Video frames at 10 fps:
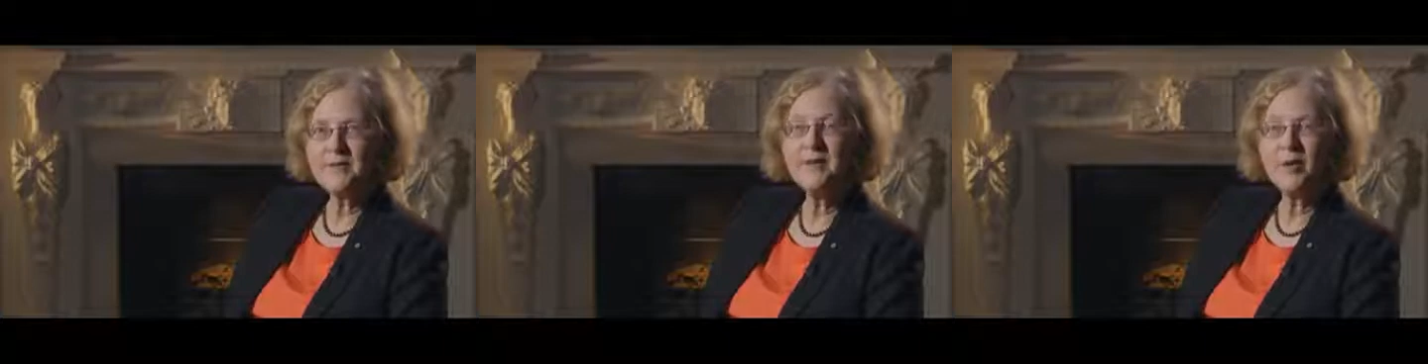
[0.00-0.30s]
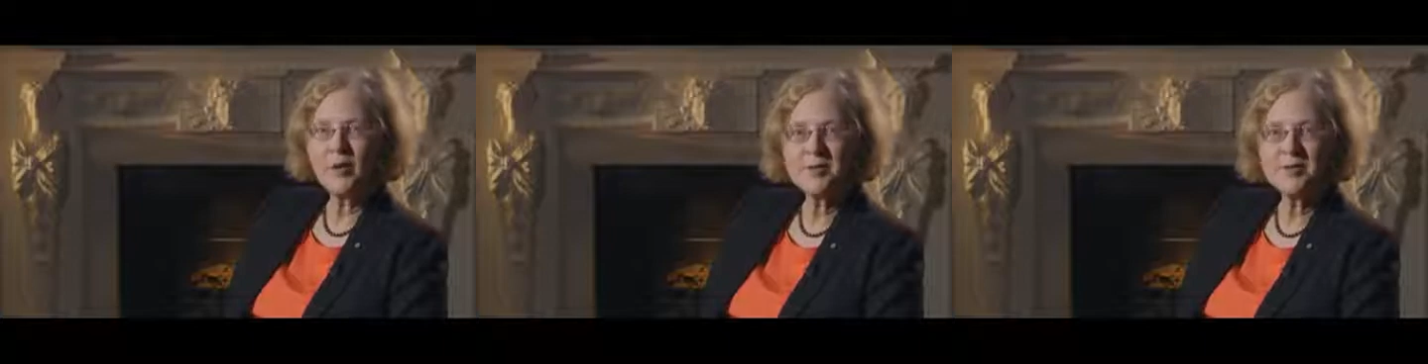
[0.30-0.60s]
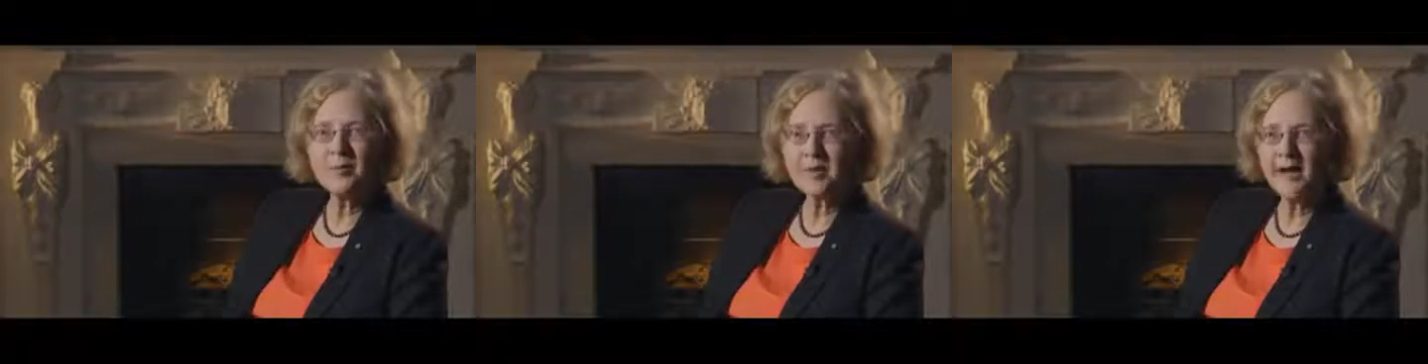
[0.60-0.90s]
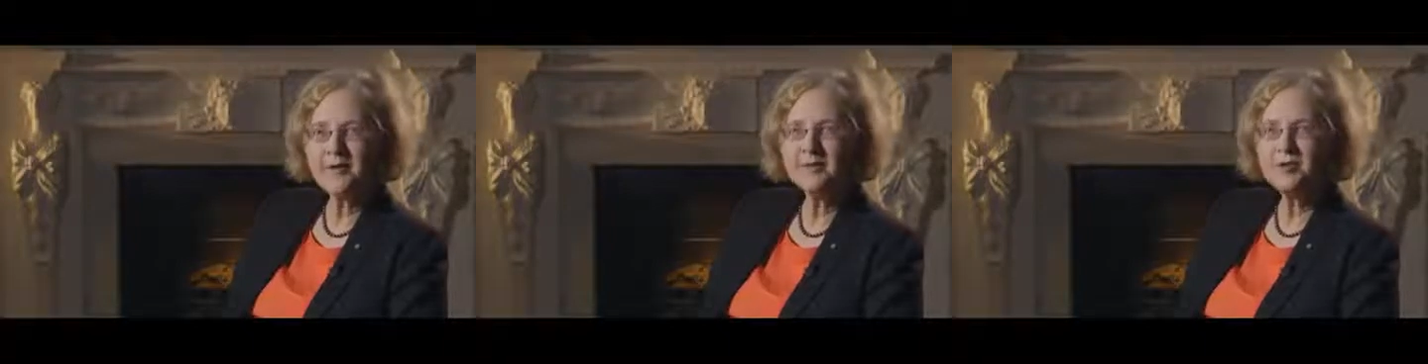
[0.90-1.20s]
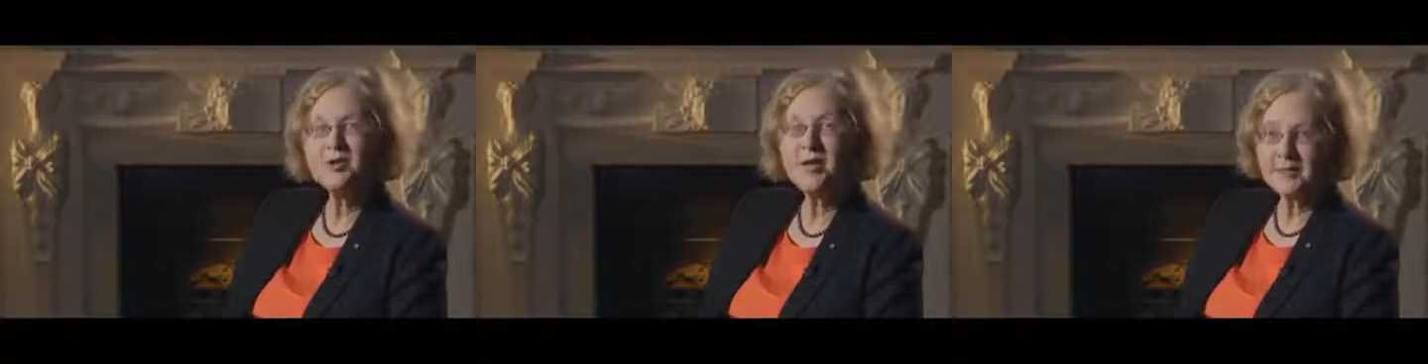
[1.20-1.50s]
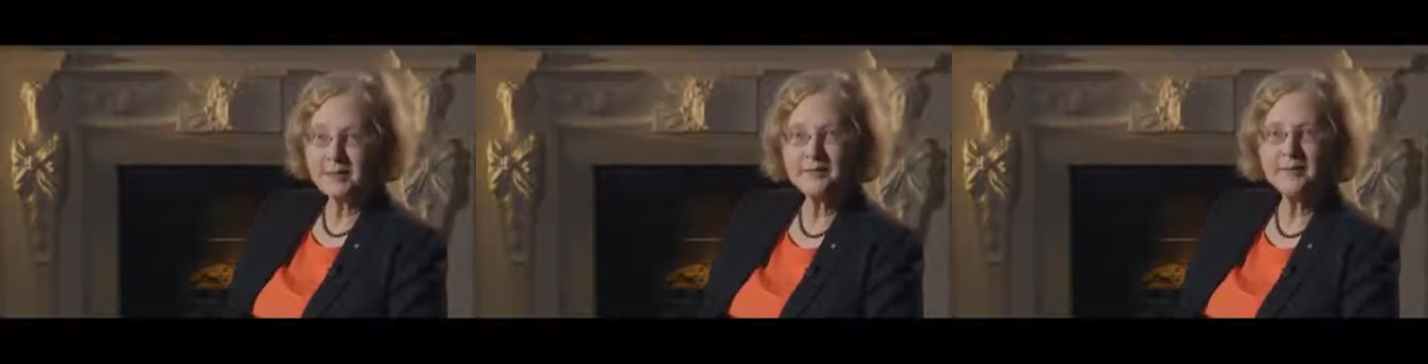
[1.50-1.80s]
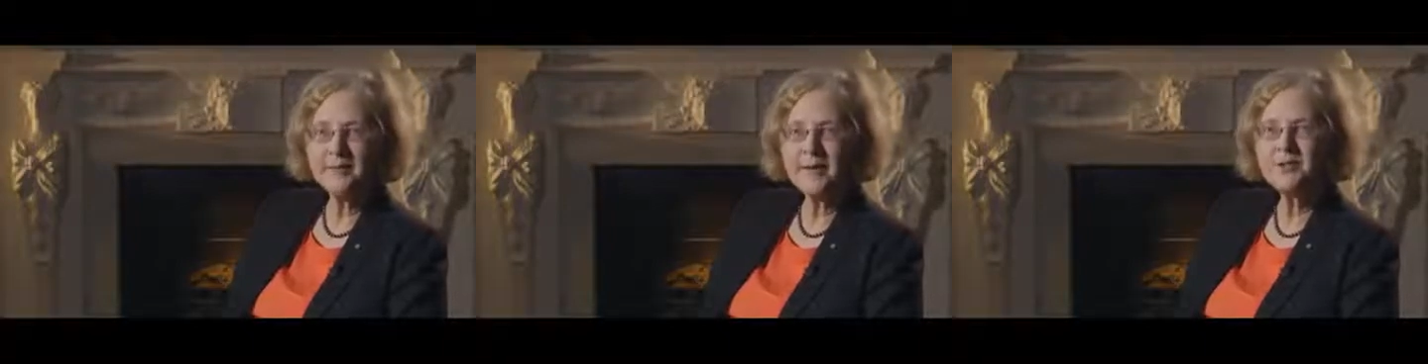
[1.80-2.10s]
Every chromosome carries genetic
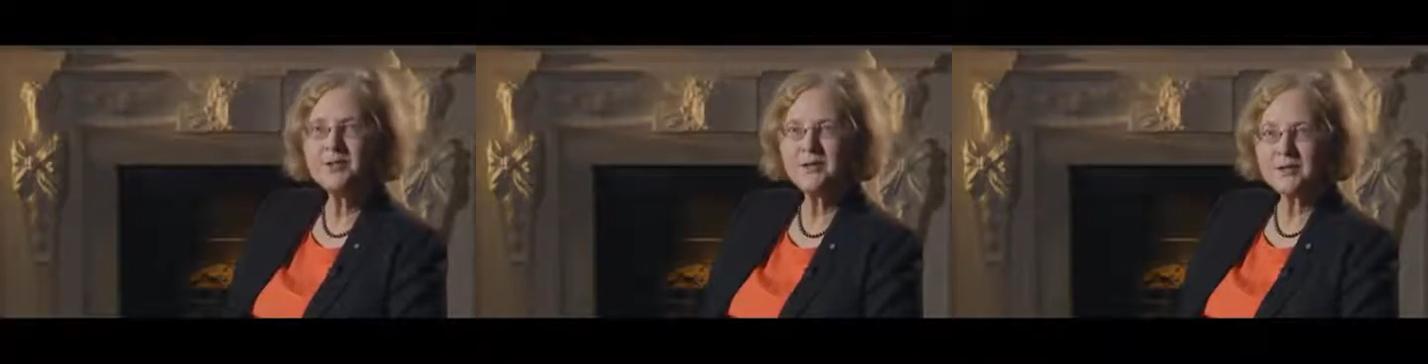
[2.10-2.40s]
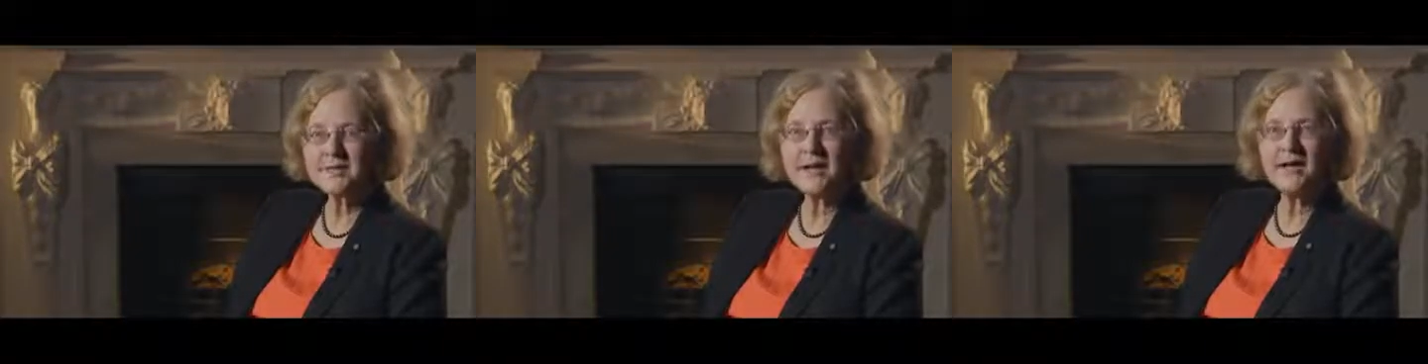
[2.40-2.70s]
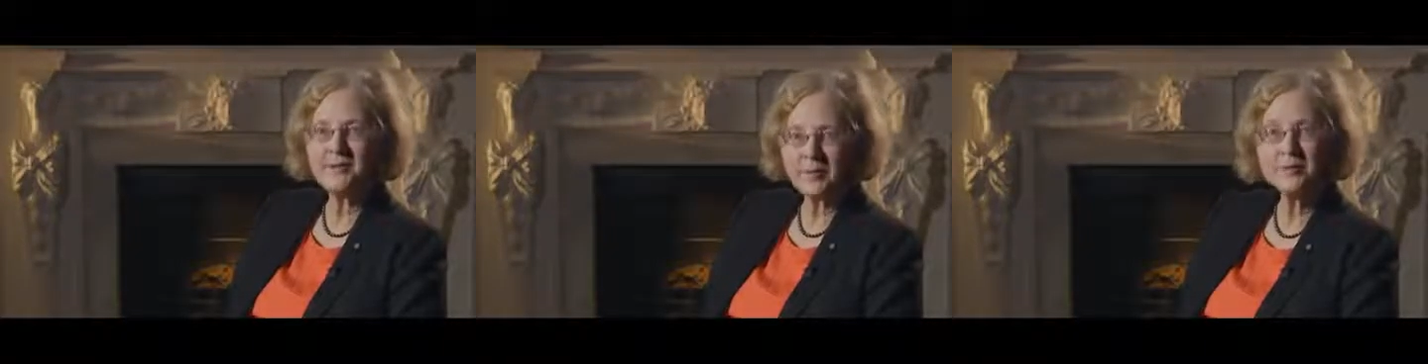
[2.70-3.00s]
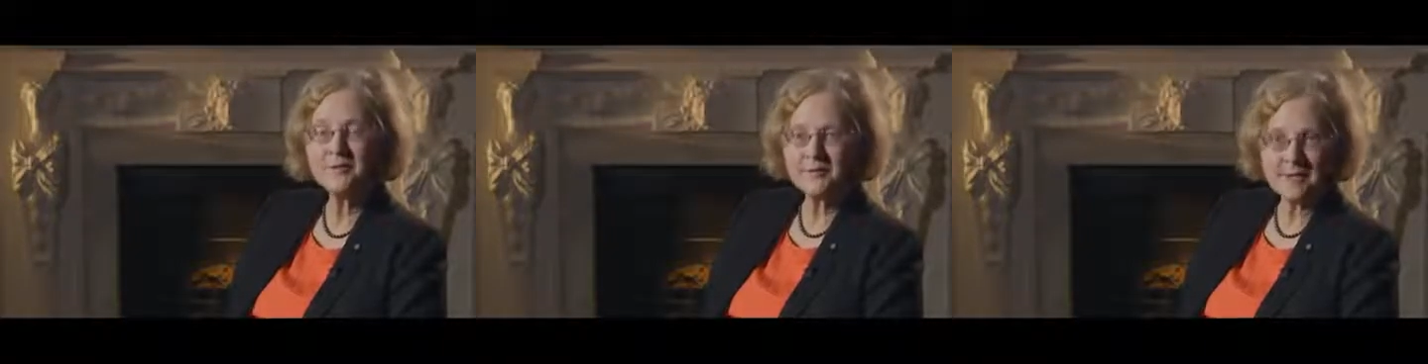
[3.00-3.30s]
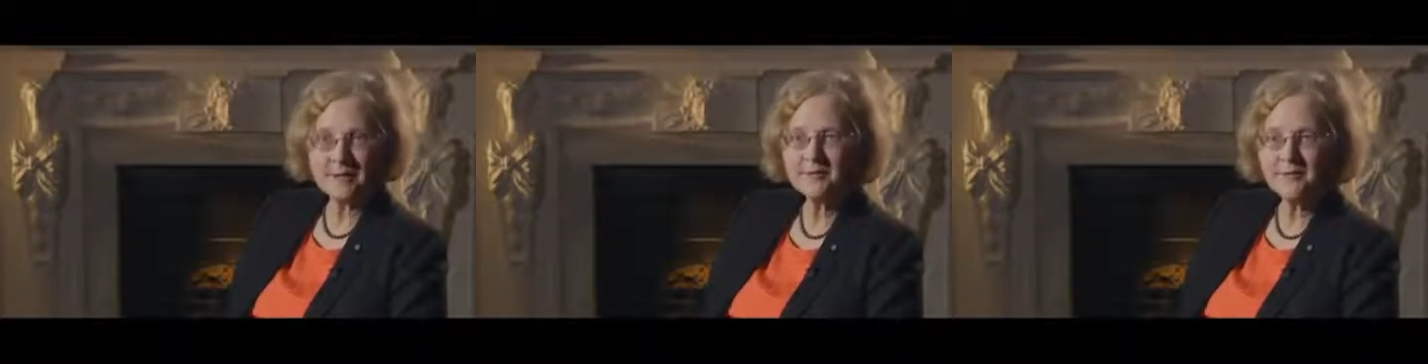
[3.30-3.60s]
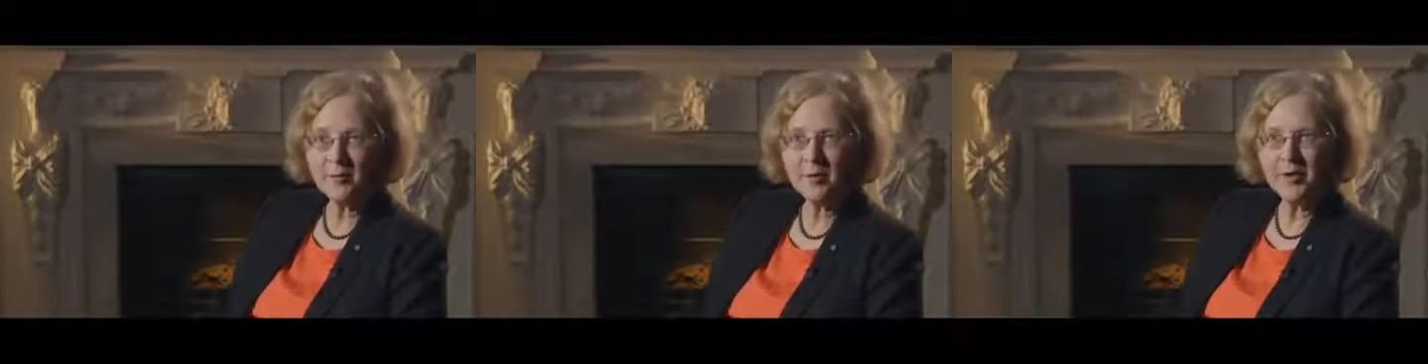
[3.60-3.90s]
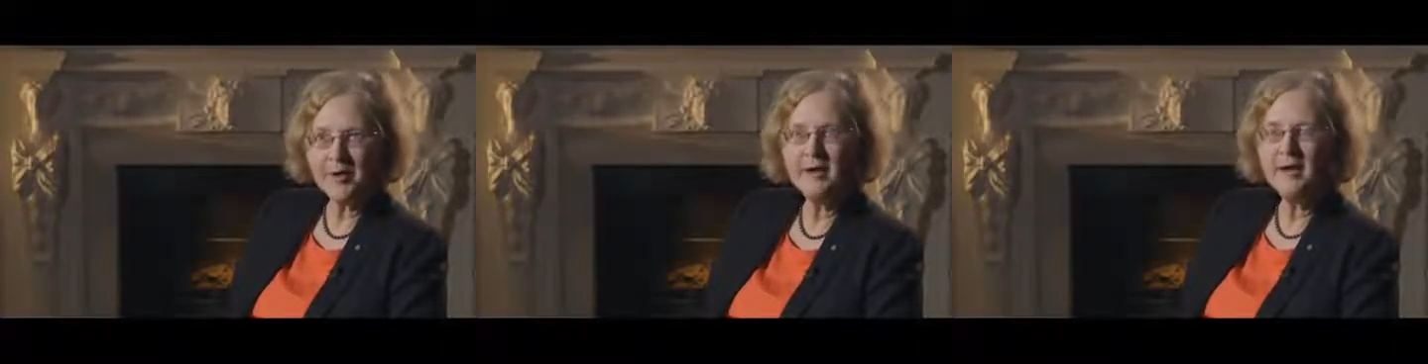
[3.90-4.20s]
information inside most of the cells of our
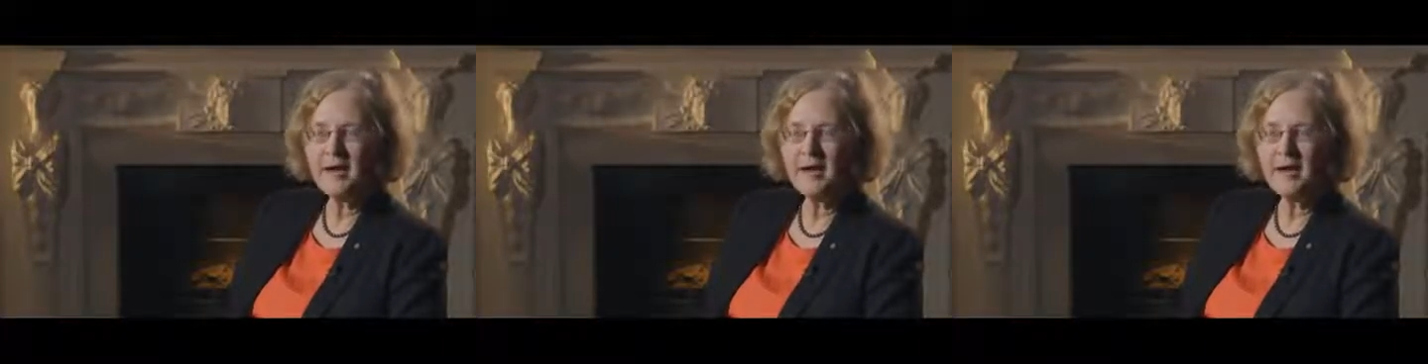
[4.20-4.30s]
body,